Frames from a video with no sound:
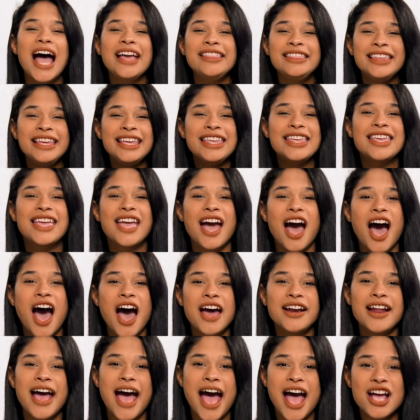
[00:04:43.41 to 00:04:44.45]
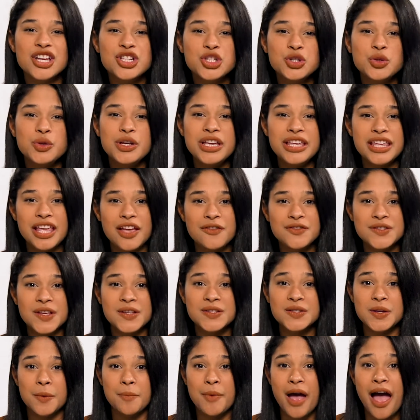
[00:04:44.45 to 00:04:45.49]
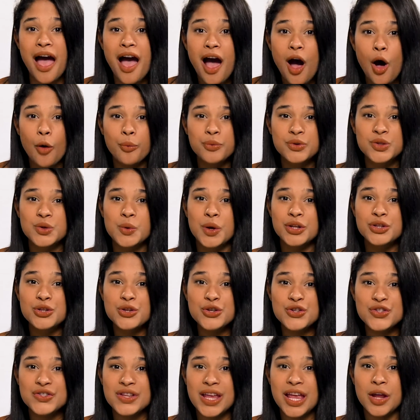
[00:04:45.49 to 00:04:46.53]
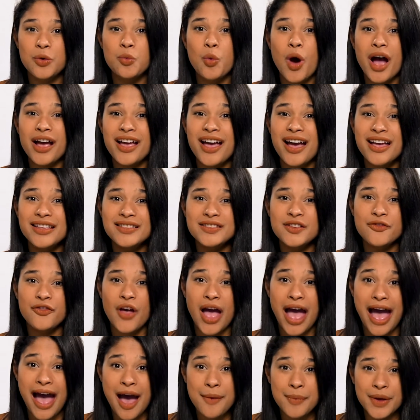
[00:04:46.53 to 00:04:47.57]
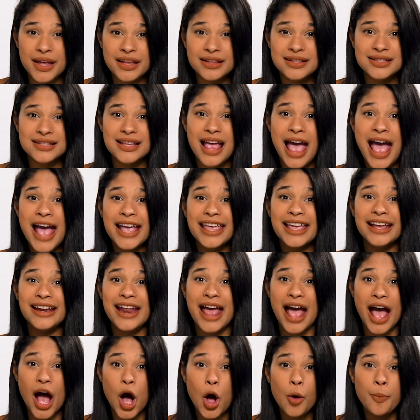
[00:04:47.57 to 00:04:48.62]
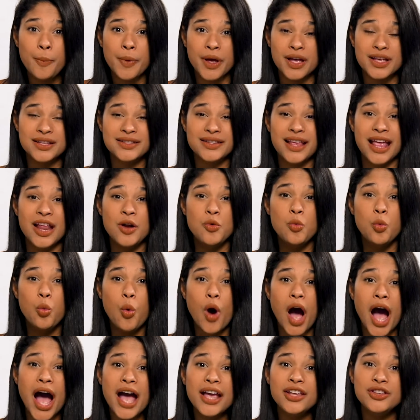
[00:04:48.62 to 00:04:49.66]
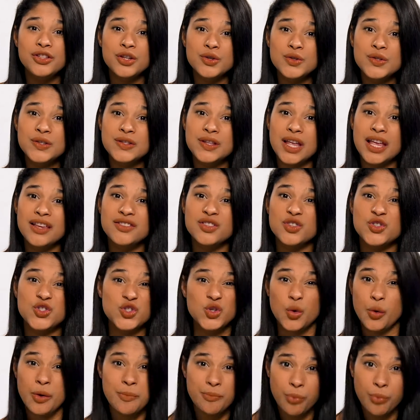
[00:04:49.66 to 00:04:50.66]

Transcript: I think God actually gives us some help to understand what kinds of habits can help us and why those things are so